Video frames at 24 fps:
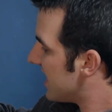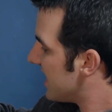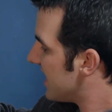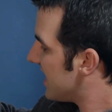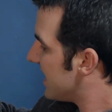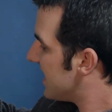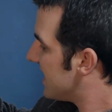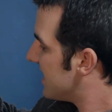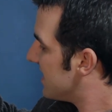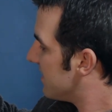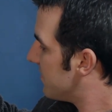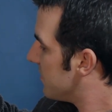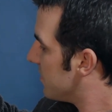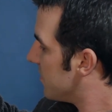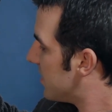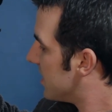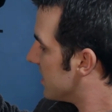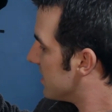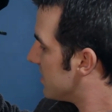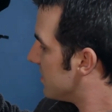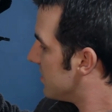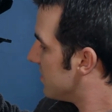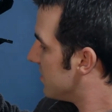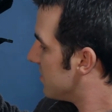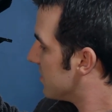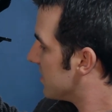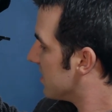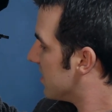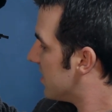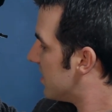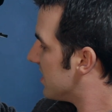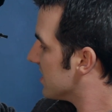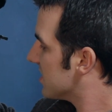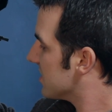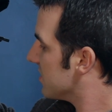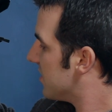And if you wanted to, you could
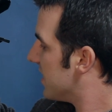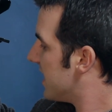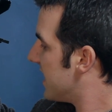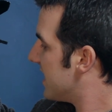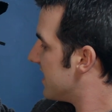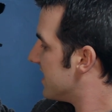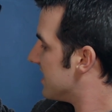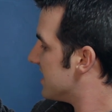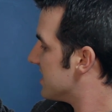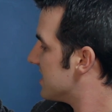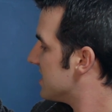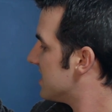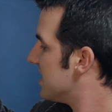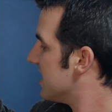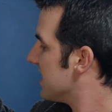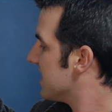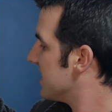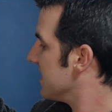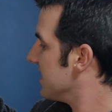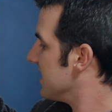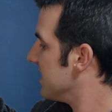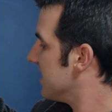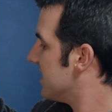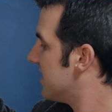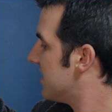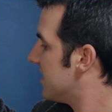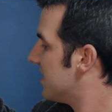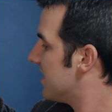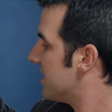also add a second